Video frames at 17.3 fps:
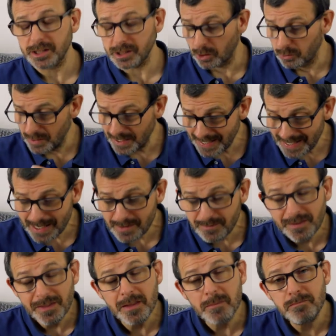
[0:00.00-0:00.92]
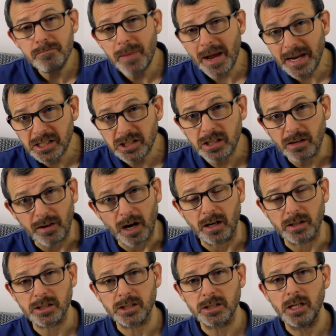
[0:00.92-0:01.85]
So, even the best of
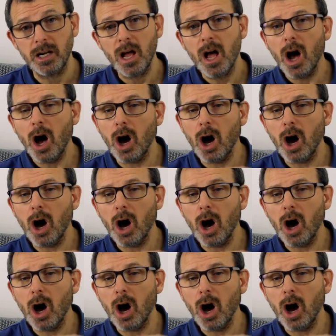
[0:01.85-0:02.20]
us